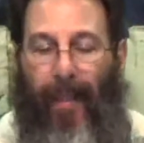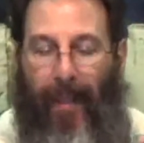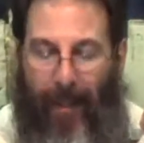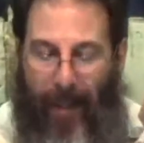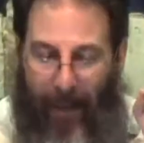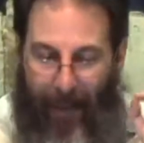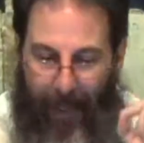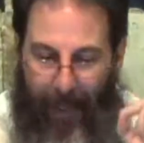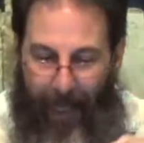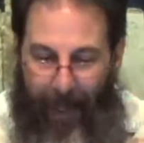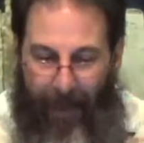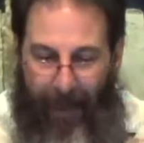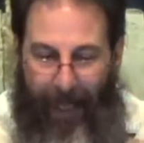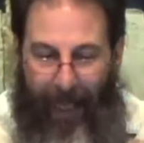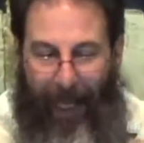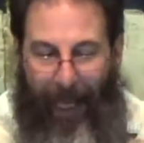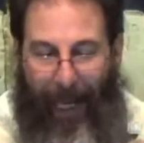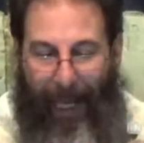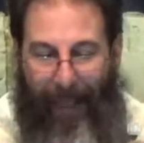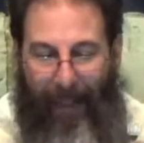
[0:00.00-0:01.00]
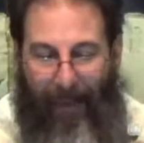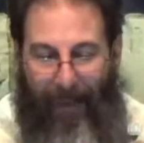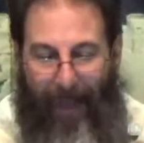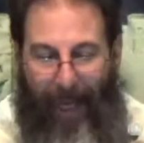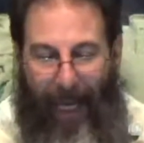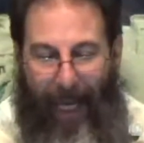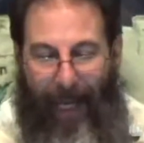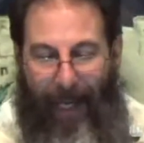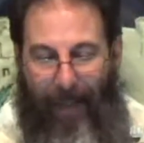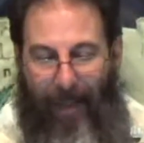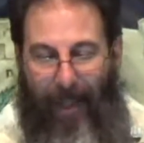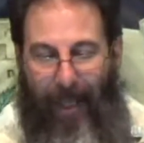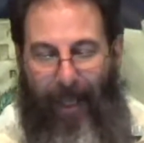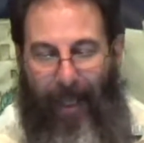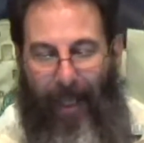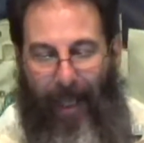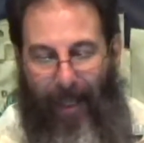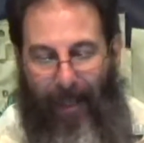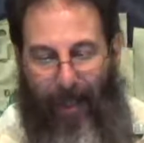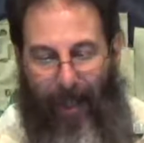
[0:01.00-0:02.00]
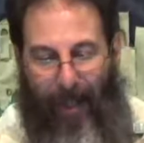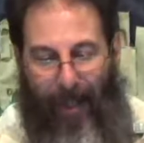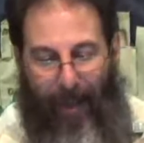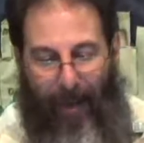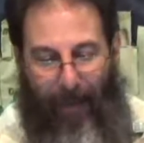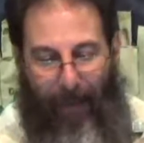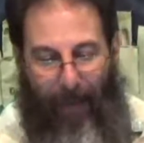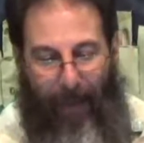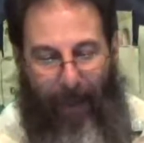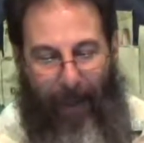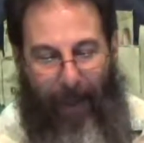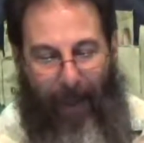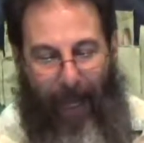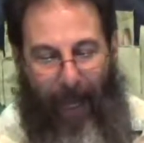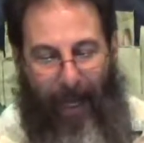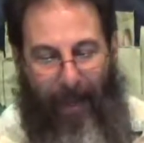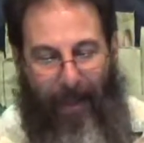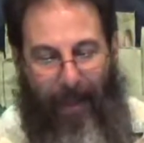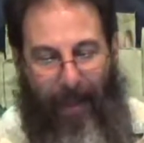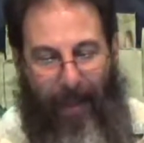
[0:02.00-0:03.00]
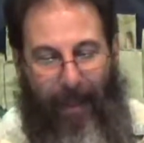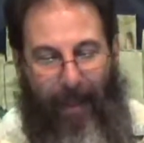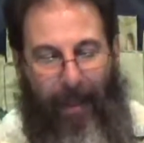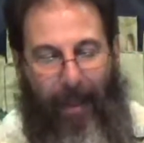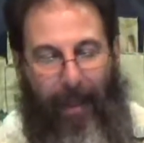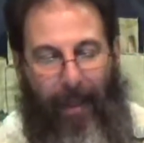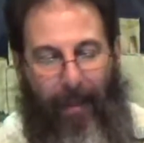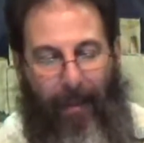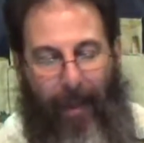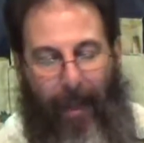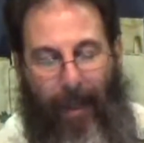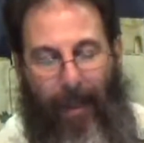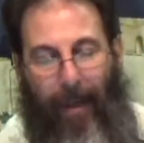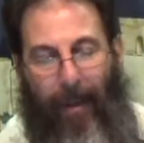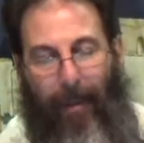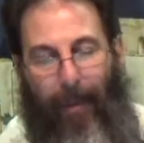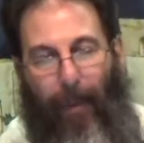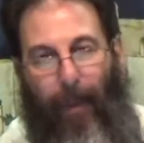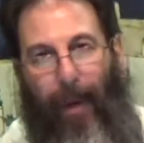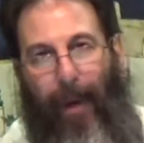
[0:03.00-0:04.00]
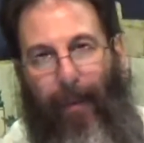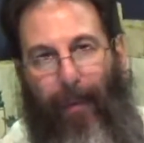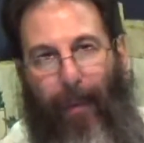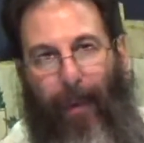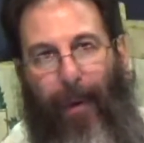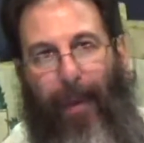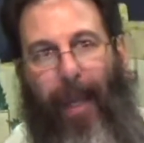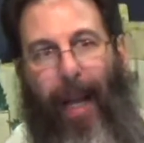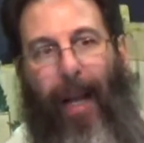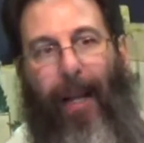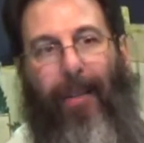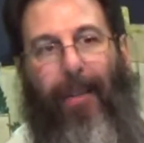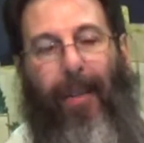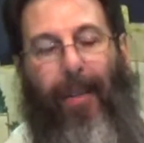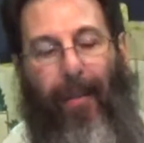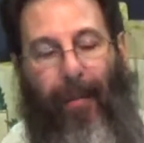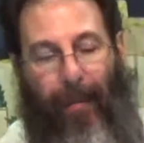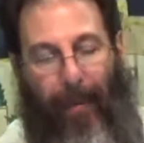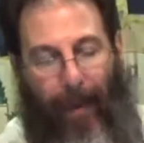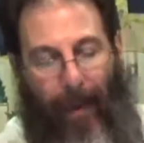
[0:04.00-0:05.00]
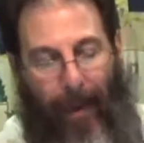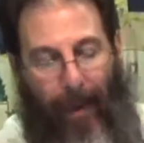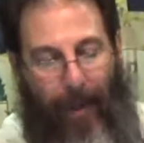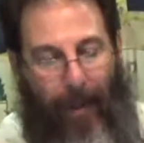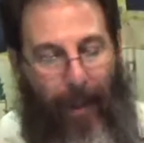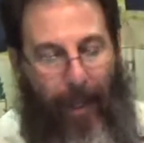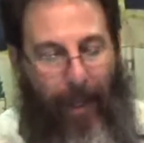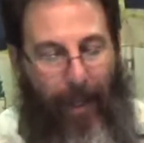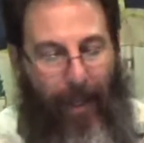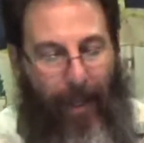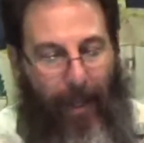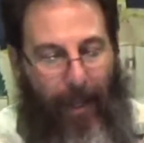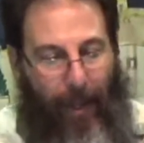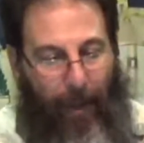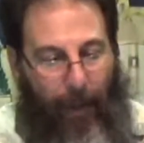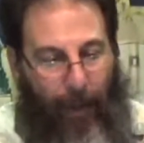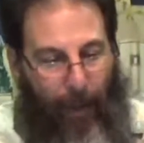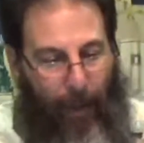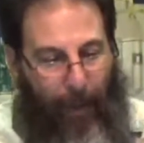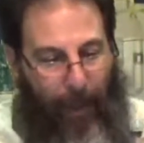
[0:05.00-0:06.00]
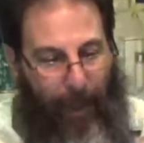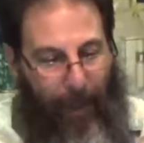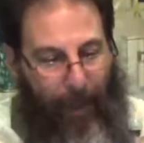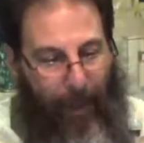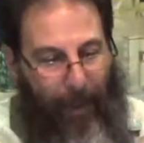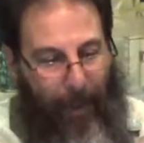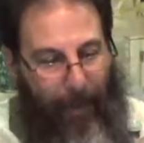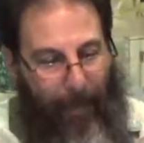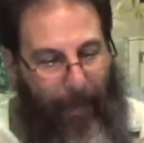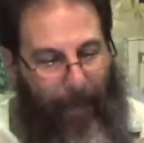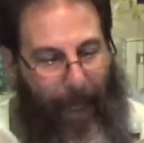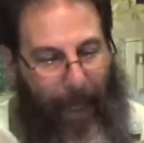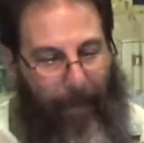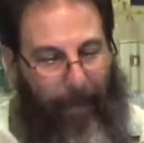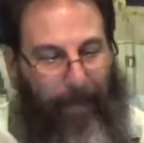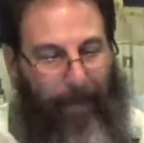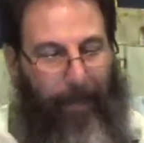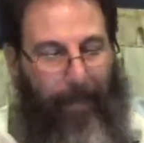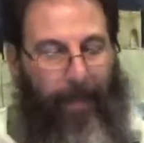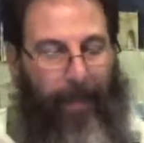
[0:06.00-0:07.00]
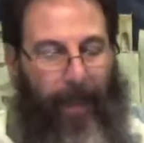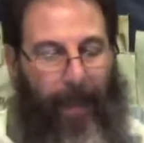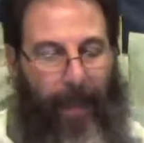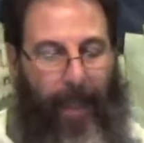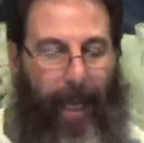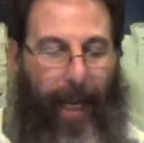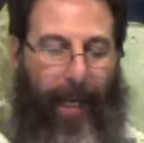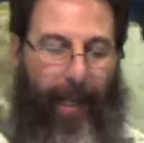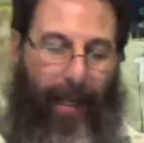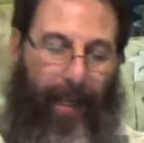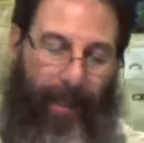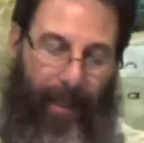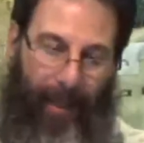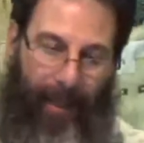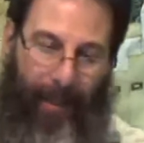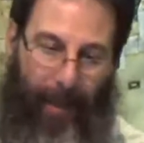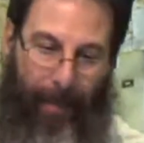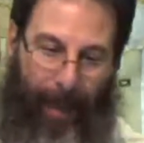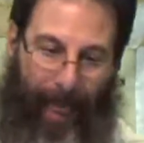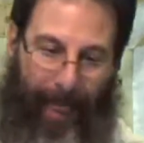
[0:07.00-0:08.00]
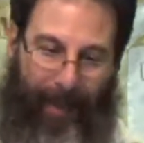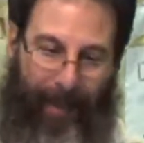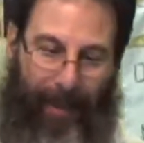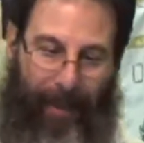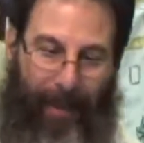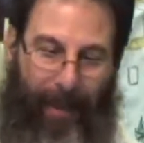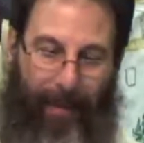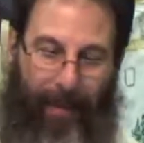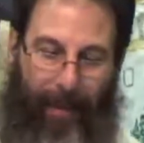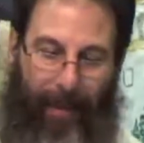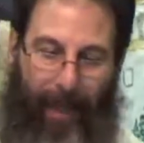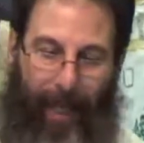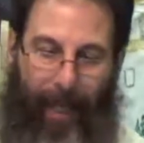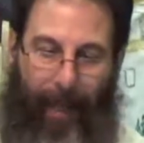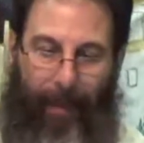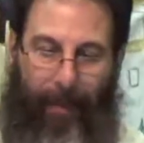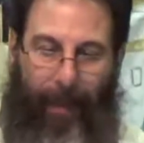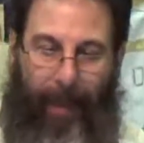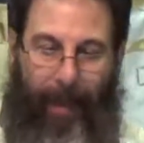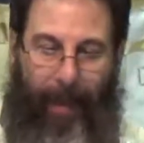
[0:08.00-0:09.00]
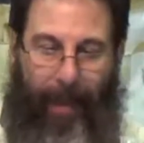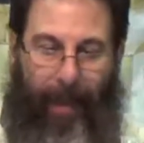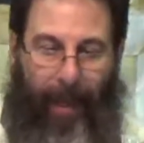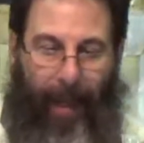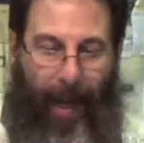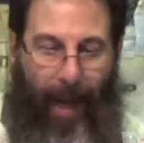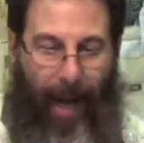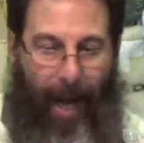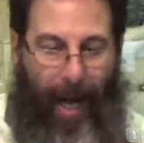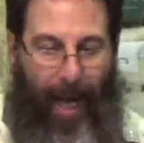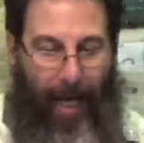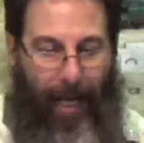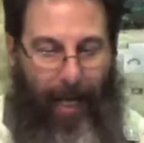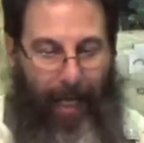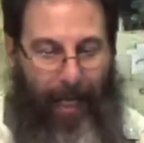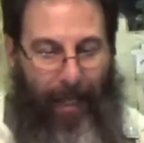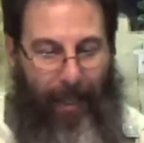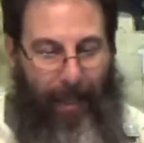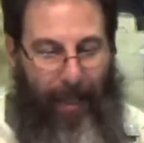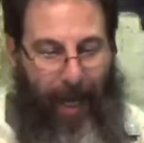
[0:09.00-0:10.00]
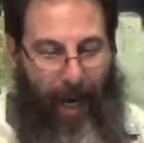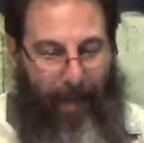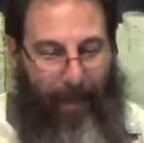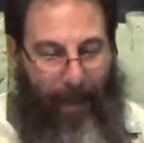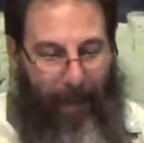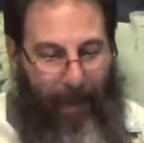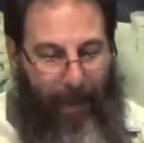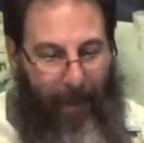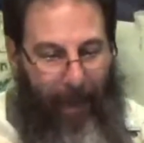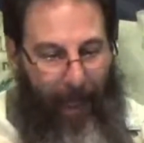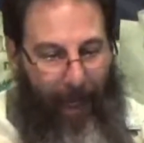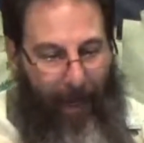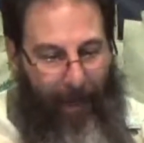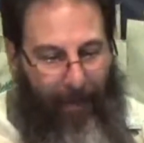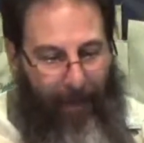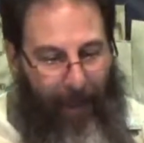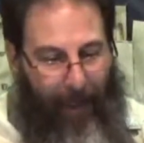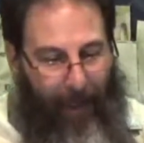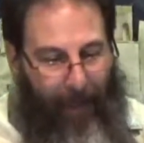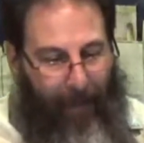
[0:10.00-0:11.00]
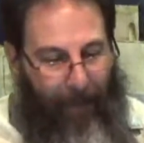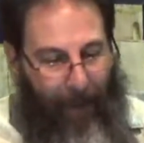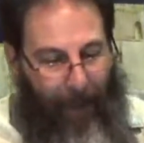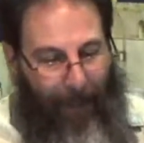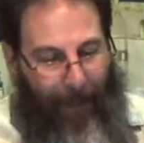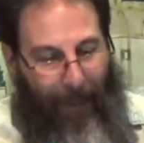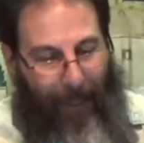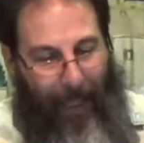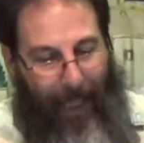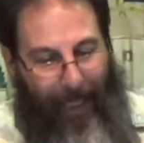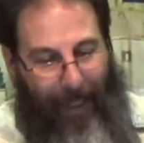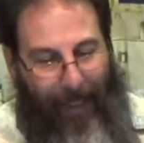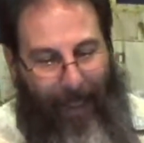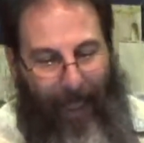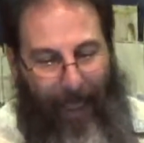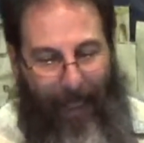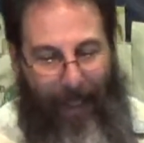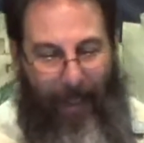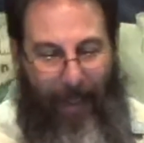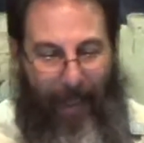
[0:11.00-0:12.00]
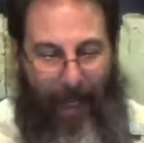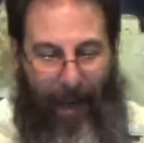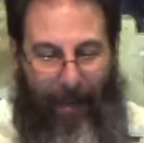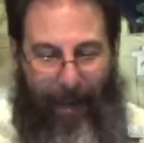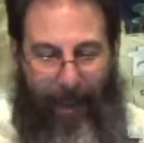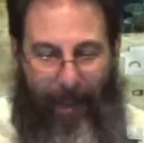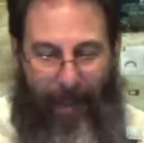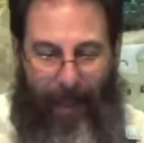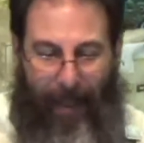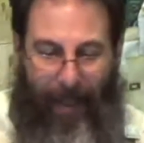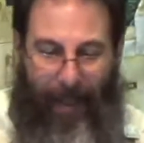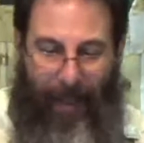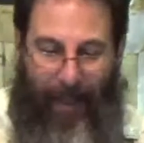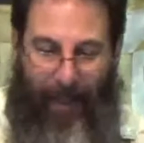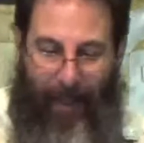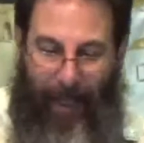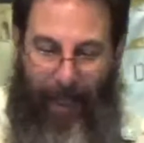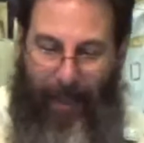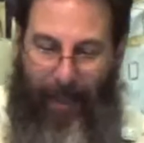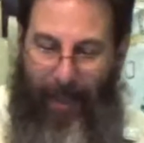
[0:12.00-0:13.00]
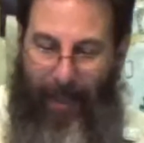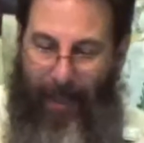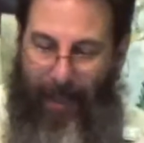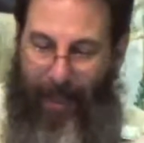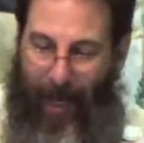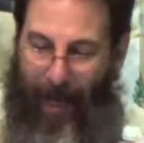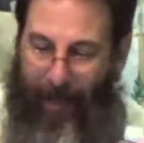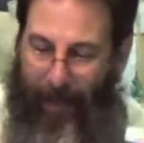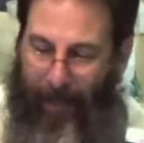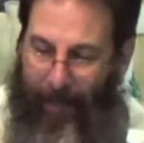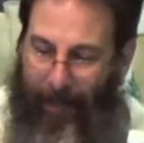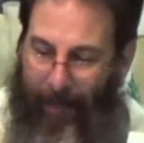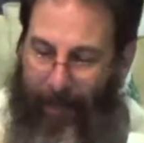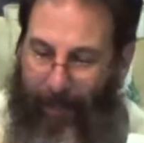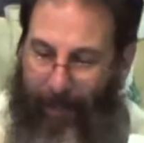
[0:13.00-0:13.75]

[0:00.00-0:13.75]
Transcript: So here in the end of days, it's 144,000 virgin Jewish men. Okay, let's go back to Devarim chapter 12, verse 6 and 7, 6 and 7.